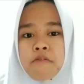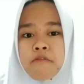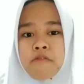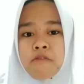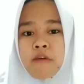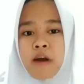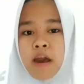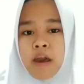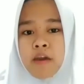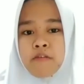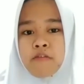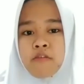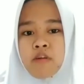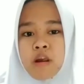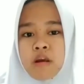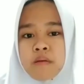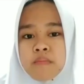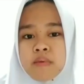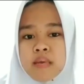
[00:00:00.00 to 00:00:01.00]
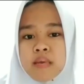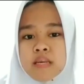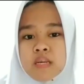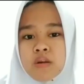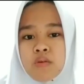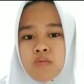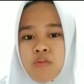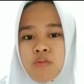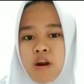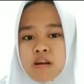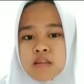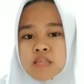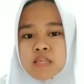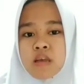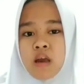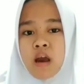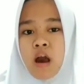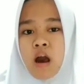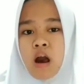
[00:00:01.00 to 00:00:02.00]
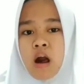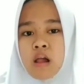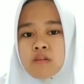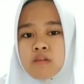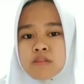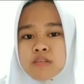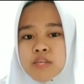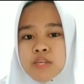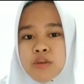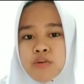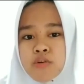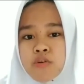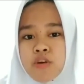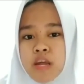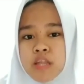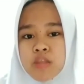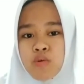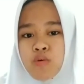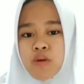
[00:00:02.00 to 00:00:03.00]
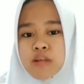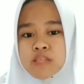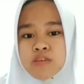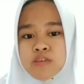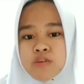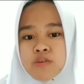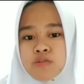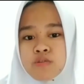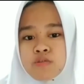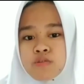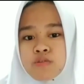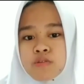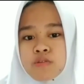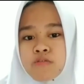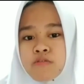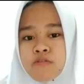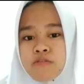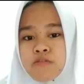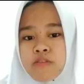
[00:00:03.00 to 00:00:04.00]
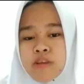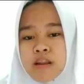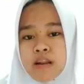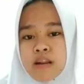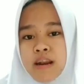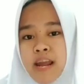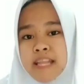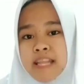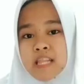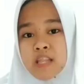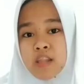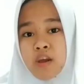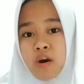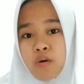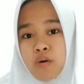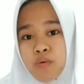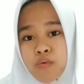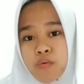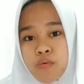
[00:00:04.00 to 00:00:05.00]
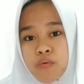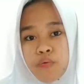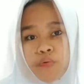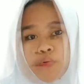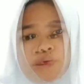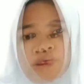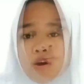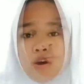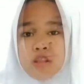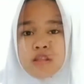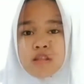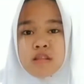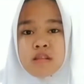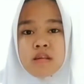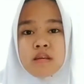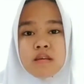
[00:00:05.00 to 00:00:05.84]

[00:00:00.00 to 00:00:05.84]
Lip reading: 5 being the worst, how would you rate what you feel right now? Not.